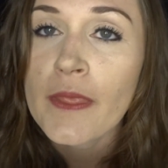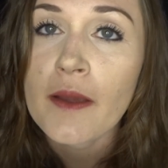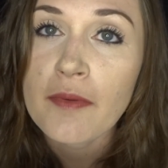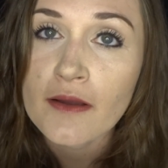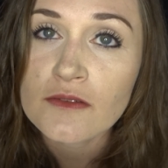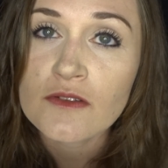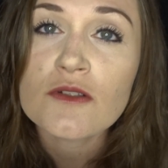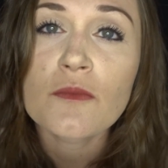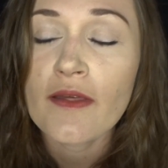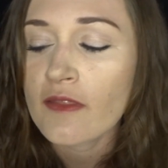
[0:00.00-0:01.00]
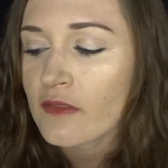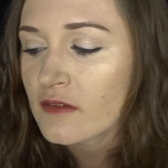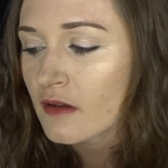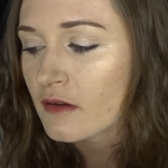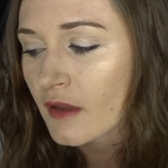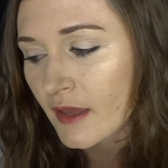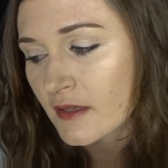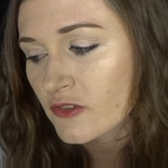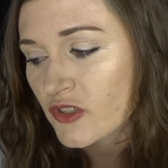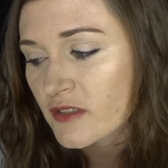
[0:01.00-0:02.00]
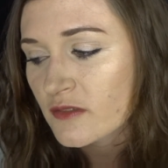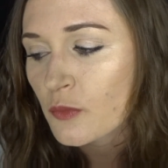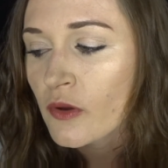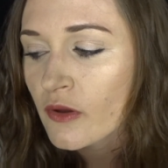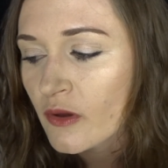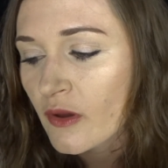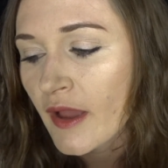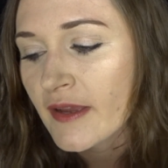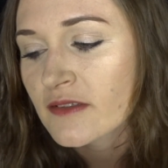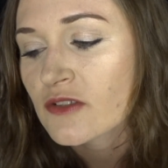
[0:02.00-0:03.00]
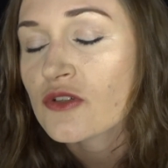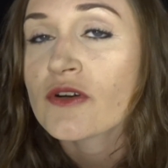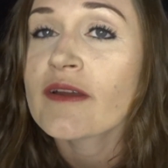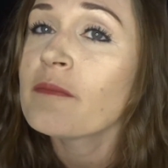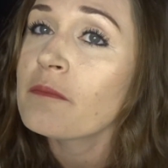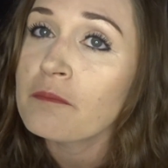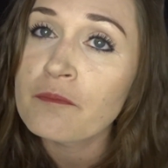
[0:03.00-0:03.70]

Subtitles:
about whether the Dark Ages were as grim